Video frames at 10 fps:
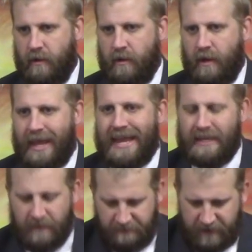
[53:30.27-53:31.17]

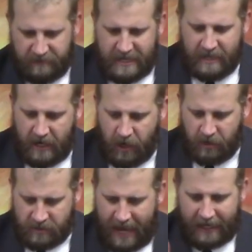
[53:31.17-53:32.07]
In the 15
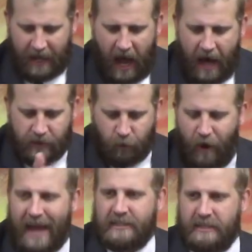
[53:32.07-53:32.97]
years that God
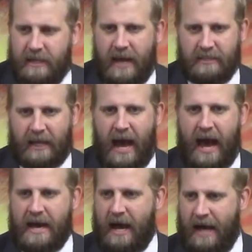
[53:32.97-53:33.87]
granted
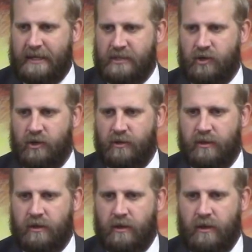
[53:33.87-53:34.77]
Hezekiah on this
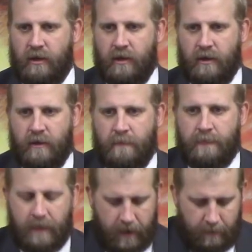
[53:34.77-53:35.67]
earth,
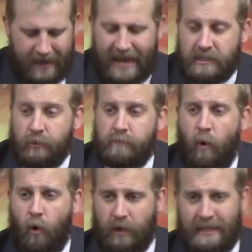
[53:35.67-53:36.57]
Manasseh was
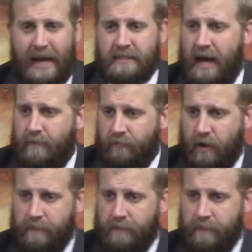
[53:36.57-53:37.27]
born in that time frame.